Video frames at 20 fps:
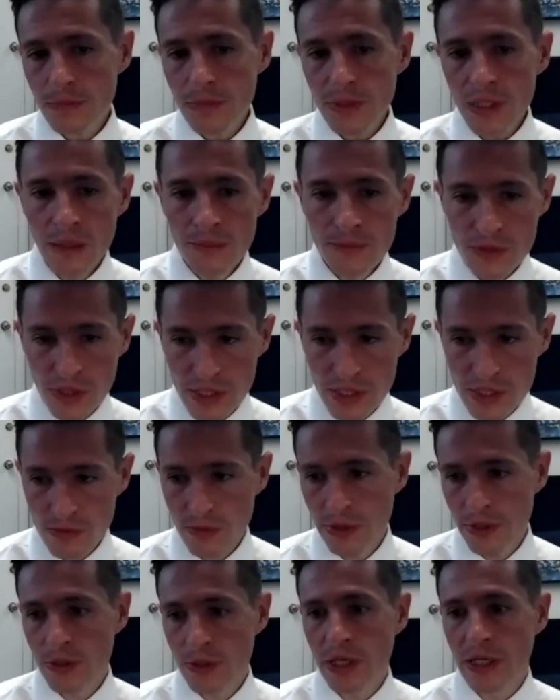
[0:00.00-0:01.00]
And so that's
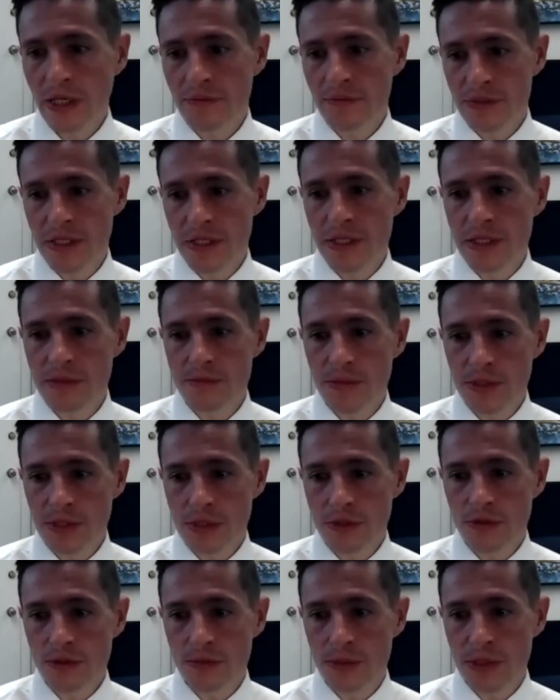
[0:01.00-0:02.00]
where you kind of see this
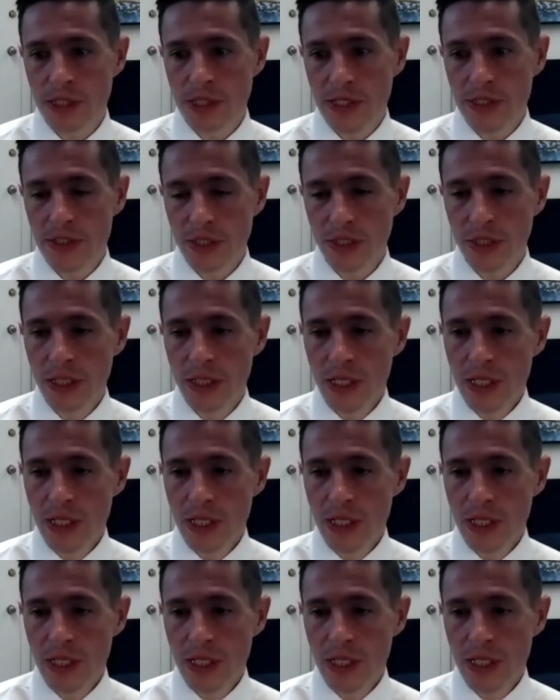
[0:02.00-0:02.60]
misinterpretation.